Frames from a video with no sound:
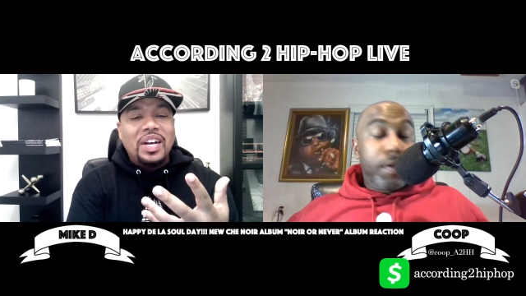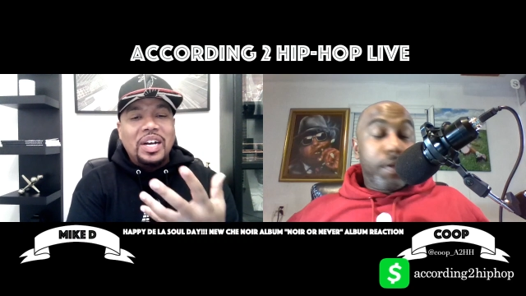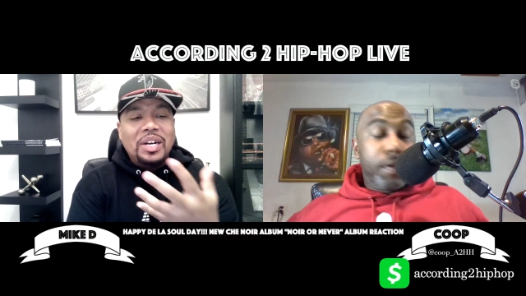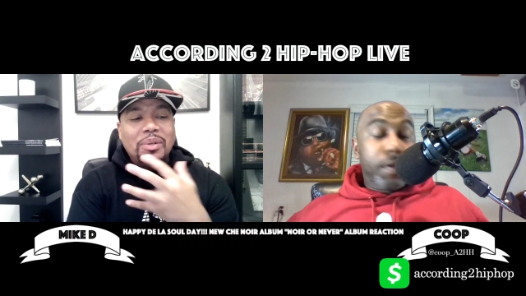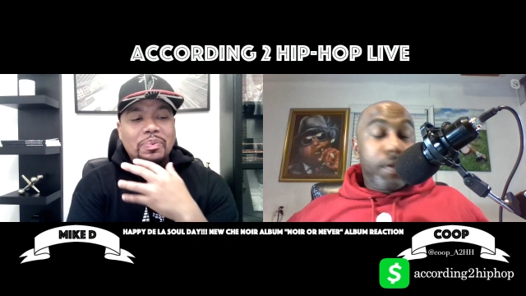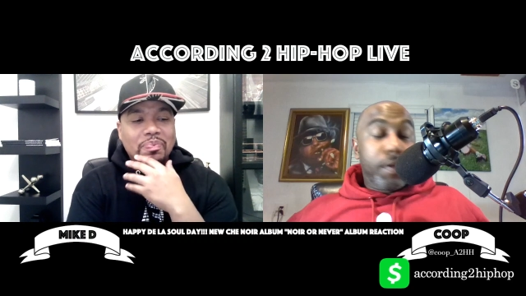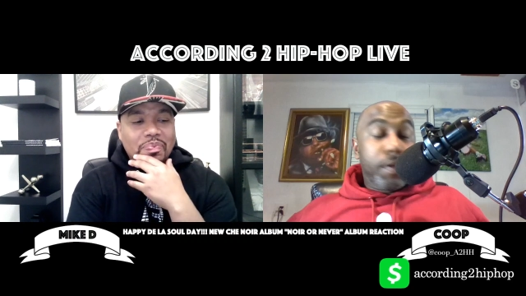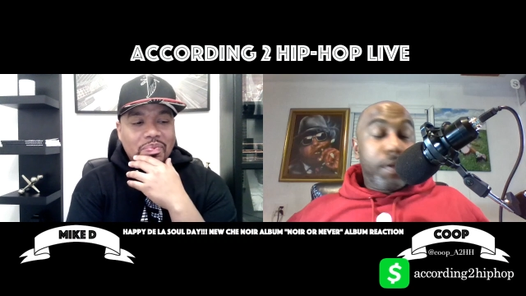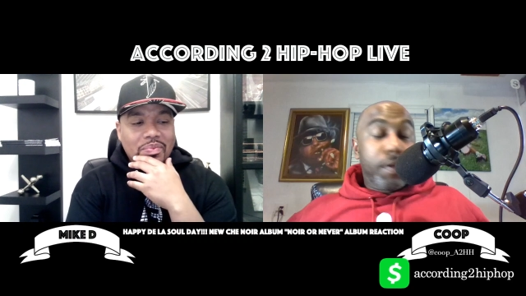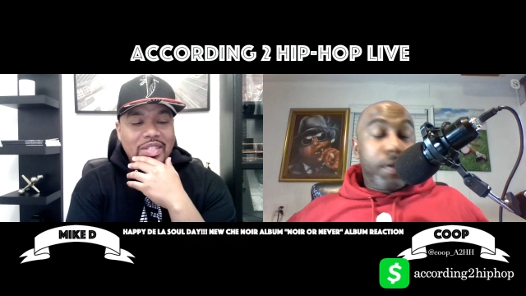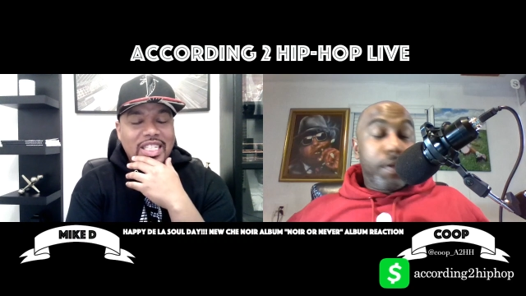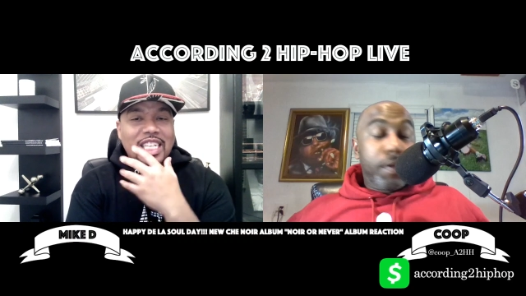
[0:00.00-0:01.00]
Speaker 1: um,
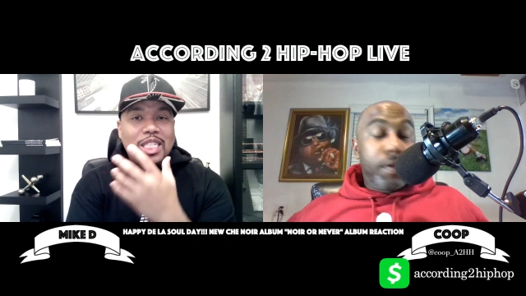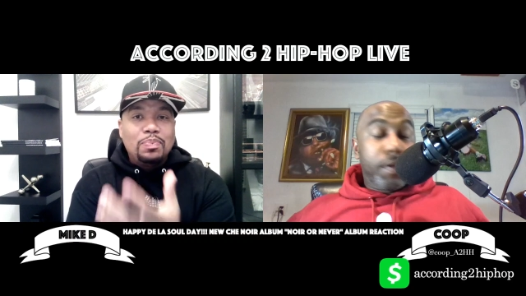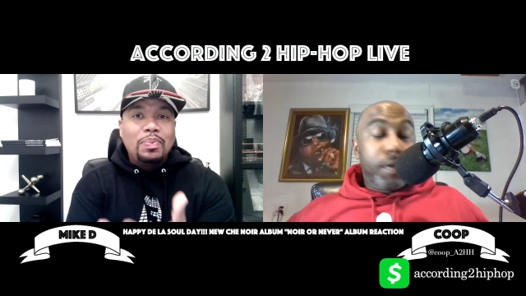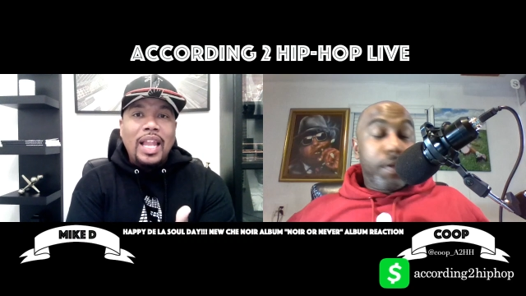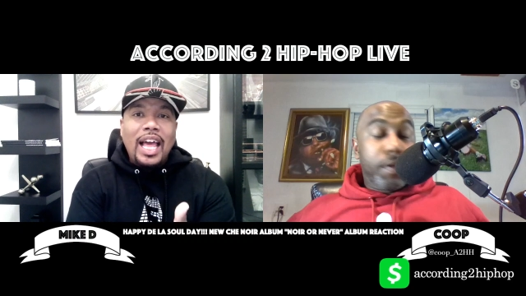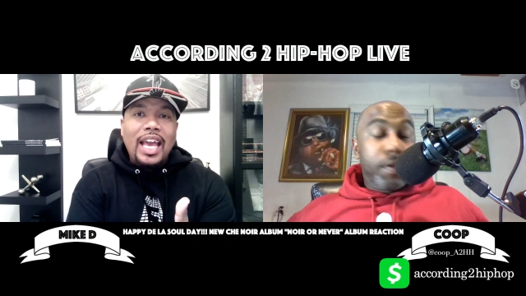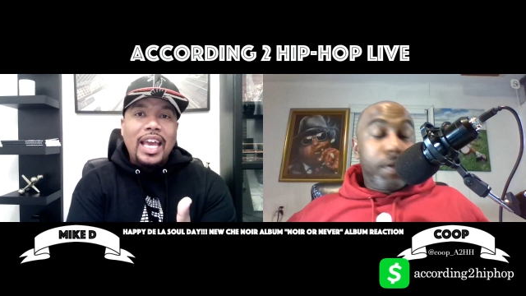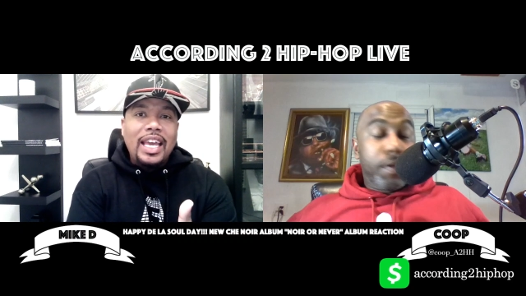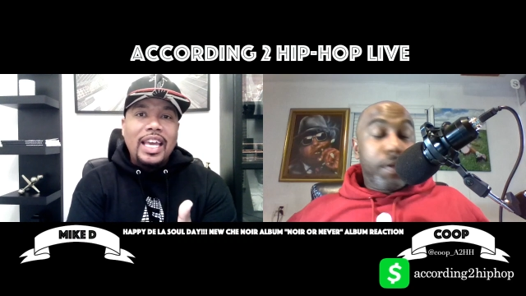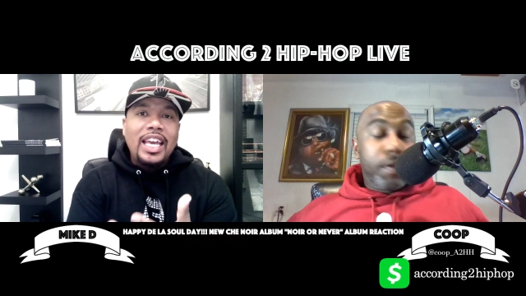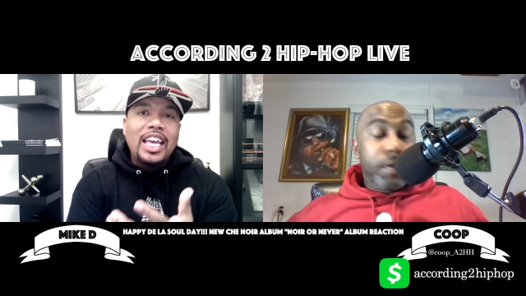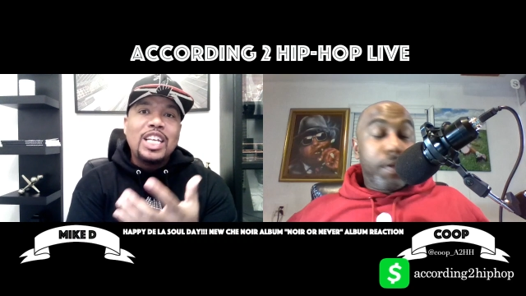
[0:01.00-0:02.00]
mm-hmm.
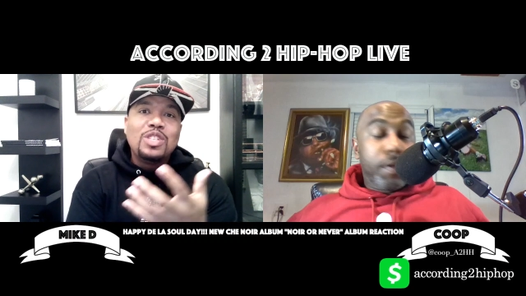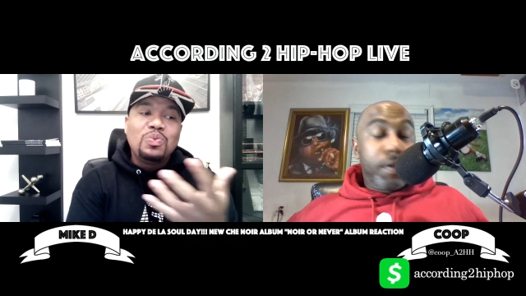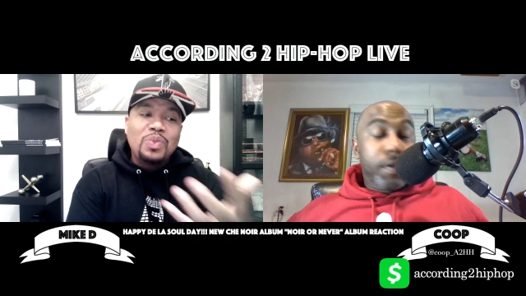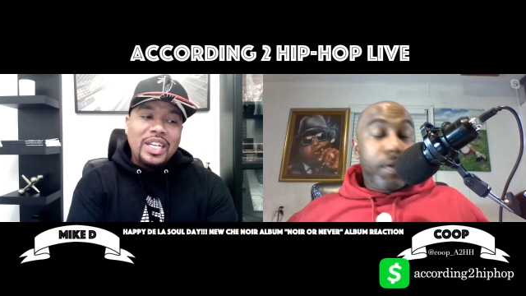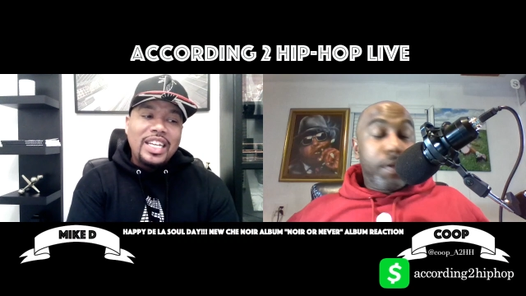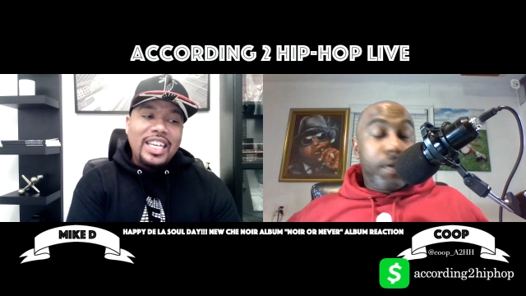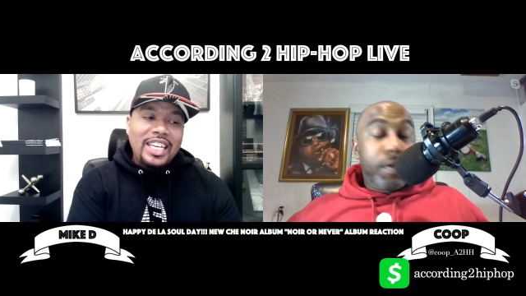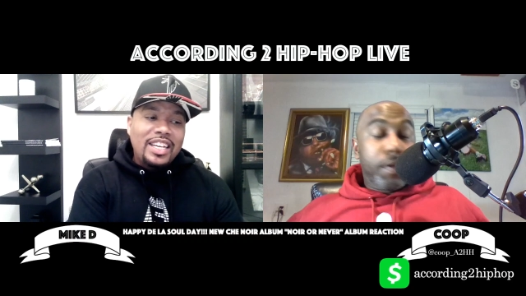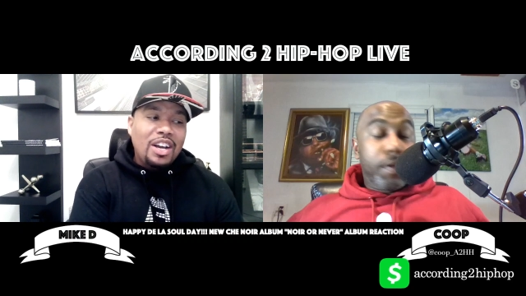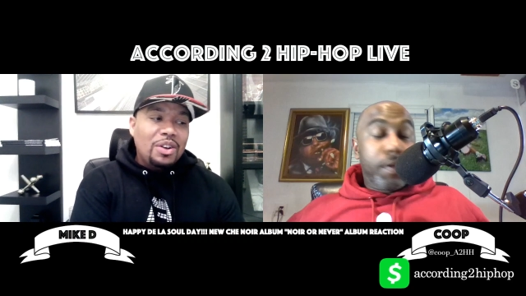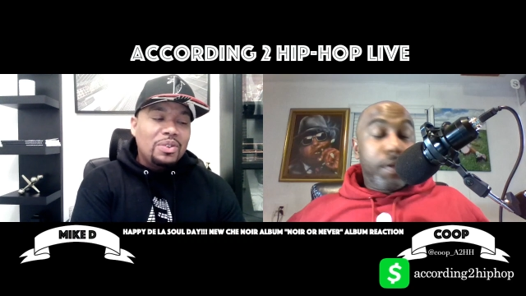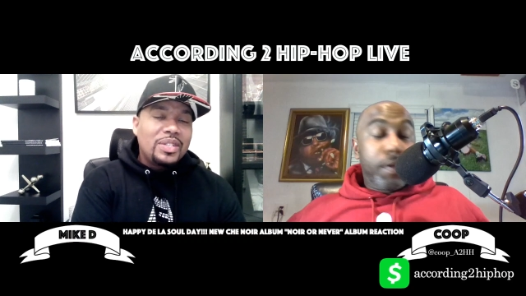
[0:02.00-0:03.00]
display is when he
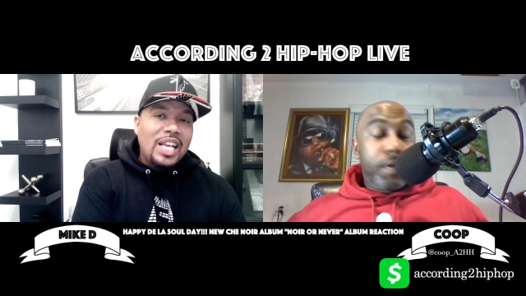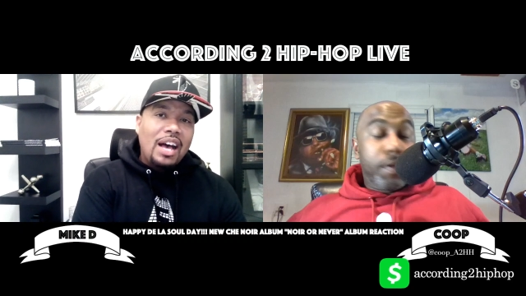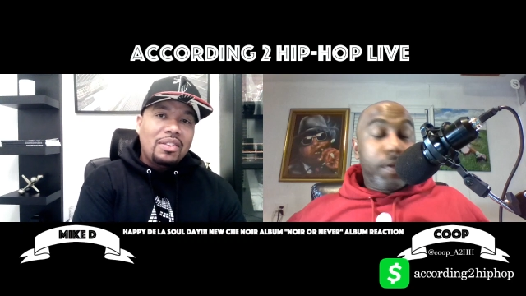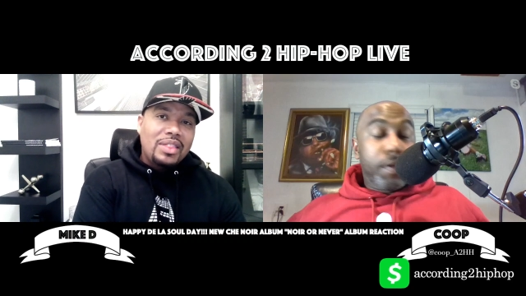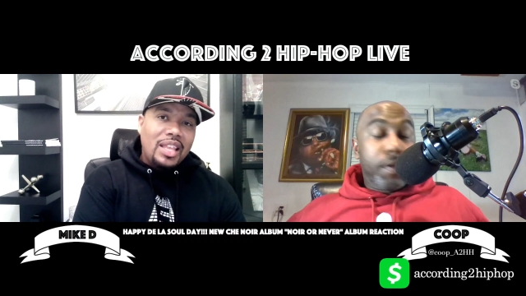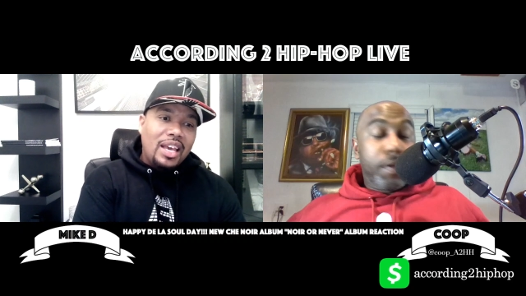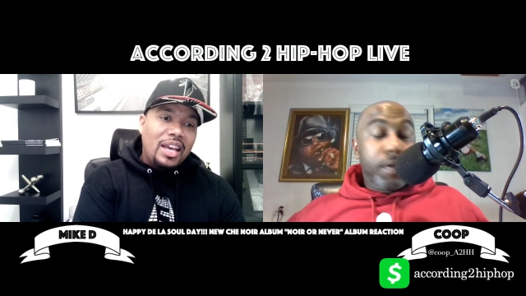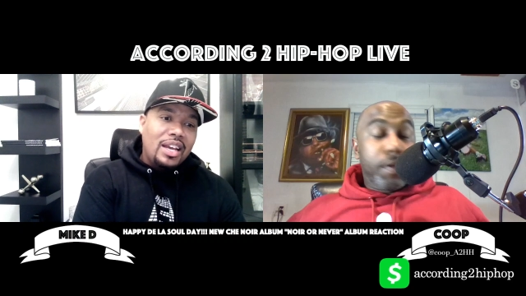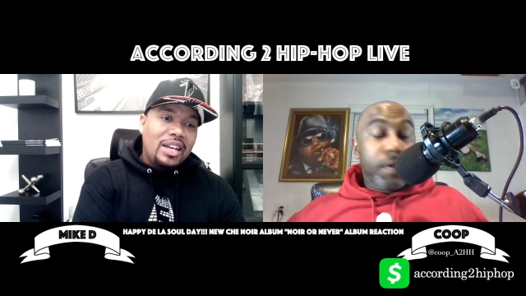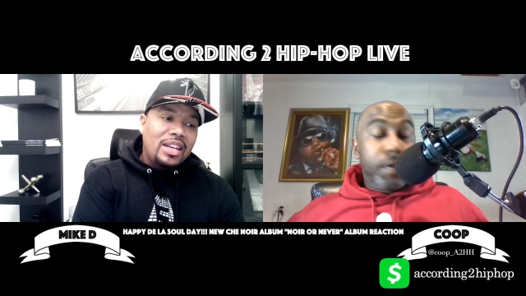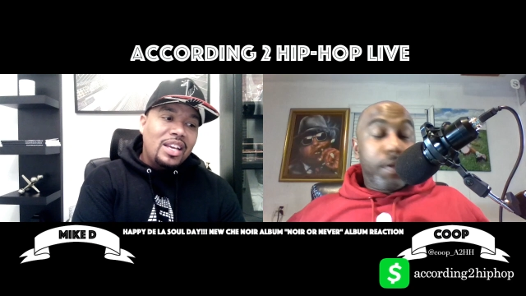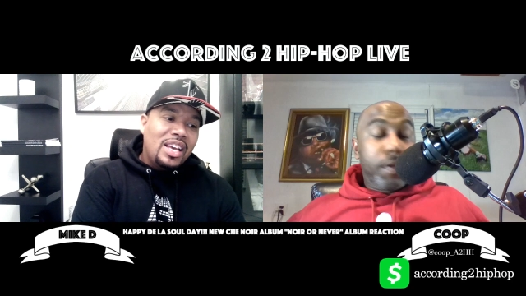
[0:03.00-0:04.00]
goes out
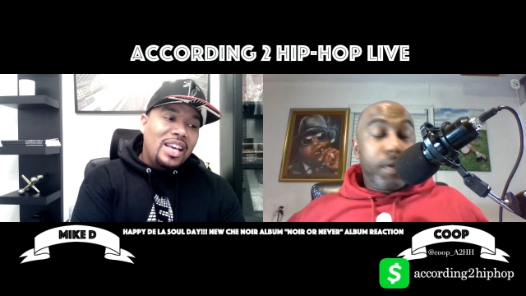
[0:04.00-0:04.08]
there